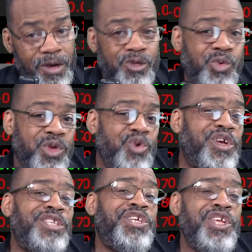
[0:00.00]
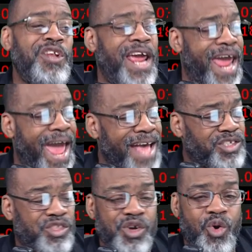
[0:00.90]
So when you continue to
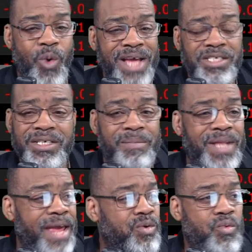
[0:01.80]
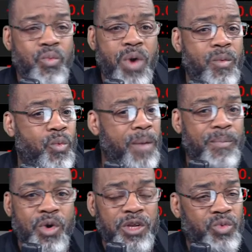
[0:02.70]
ask the question, I'm like, what, what
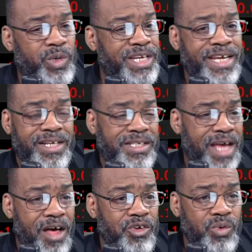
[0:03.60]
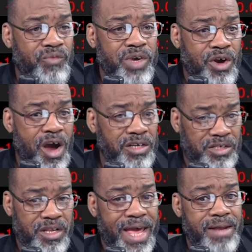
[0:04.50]
more do we need to tell you in regards
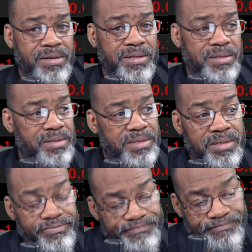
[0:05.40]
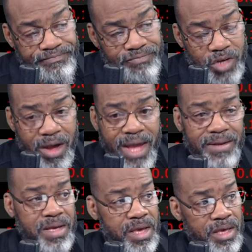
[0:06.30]
to that? All right.
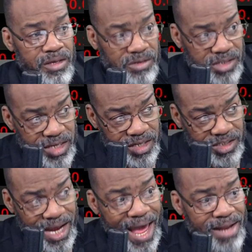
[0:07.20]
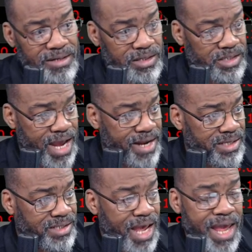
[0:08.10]
You see the chat. The chat
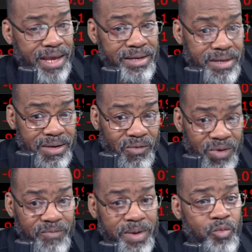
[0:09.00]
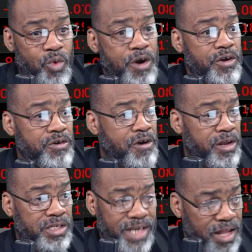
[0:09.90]
is saying, we've been working
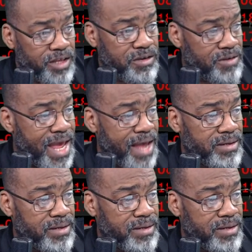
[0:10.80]
on telling you that.